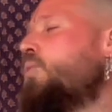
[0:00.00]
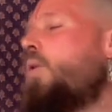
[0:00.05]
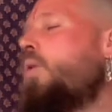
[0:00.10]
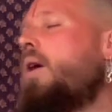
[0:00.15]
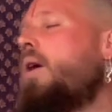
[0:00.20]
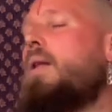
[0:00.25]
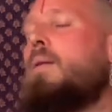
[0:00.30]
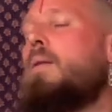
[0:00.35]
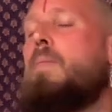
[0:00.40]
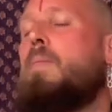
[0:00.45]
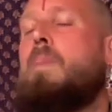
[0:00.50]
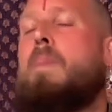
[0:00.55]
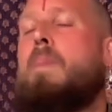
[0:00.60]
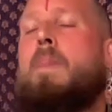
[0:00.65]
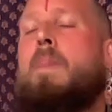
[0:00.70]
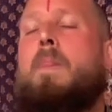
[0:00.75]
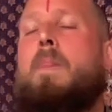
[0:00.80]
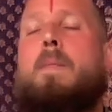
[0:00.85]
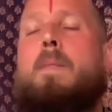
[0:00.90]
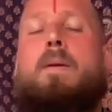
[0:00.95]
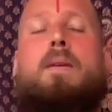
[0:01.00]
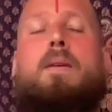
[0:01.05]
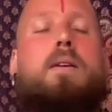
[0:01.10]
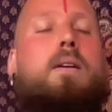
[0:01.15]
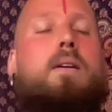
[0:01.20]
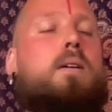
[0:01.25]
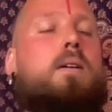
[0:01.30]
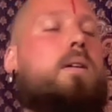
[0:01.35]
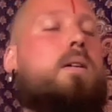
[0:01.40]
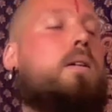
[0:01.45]
well.
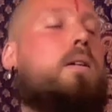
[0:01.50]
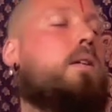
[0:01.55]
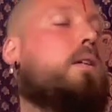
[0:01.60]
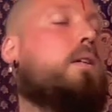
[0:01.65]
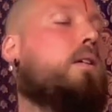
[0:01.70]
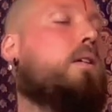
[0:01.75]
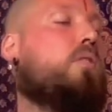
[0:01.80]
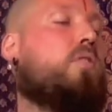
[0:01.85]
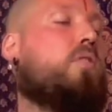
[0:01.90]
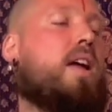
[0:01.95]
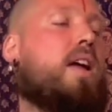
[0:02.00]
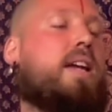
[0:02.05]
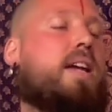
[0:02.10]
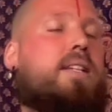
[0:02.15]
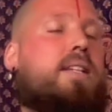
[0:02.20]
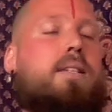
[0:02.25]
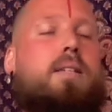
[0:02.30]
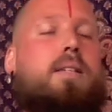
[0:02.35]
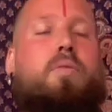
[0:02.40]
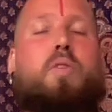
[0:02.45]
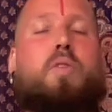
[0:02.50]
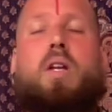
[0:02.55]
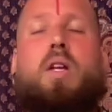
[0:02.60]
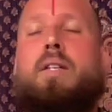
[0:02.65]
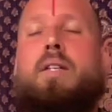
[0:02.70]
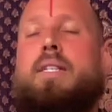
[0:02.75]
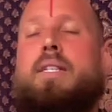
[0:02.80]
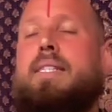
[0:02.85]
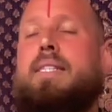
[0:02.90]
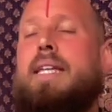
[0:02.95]
All right, if we get in
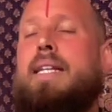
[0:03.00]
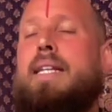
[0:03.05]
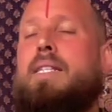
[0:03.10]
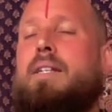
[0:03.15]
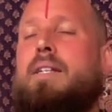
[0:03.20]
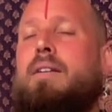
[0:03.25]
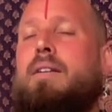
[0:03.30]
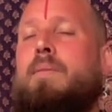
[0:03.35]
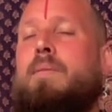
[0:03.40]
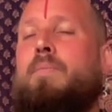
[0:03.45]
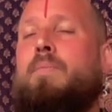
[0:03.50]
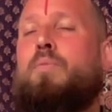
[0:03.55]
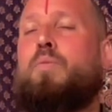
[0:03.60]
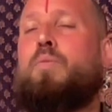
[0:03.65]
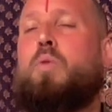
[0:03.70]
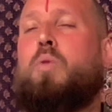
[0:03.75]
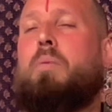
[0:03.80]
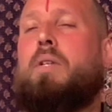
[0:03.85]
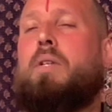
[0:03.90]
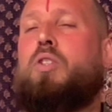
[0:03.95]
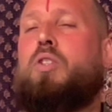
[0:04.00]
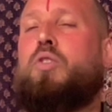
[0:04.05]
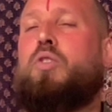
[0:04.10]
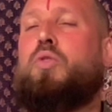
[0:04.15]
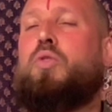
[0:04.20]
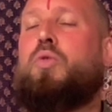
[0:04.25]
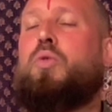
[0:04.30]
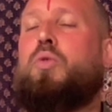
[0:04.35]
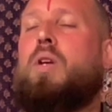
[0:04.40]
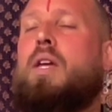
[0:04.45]
the center, we will
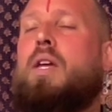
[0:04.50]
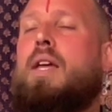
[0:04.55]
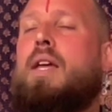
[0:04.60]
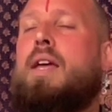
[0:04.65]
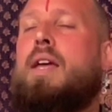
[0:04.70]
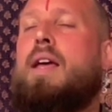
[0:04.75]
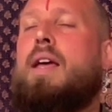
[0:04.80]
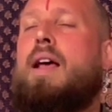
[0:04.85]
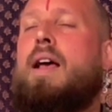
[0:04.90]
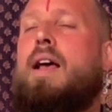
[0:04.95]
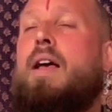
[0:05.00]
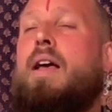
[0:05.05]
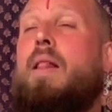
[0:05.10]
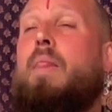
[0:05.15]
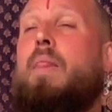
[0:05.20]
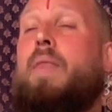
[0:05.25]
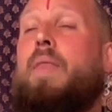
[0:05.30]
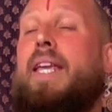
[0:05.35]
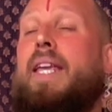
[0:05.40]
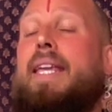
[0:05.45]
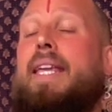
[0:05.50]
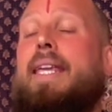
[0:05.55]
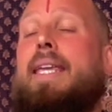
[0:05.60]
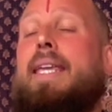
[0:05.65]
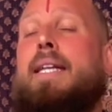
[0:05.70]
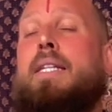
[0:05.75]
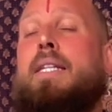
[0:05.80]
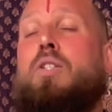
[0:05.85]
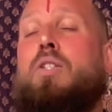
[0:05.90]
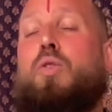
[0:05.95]
do the
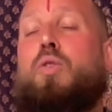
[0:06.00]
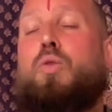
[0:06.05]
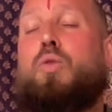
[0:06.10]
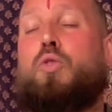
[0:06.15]
ear to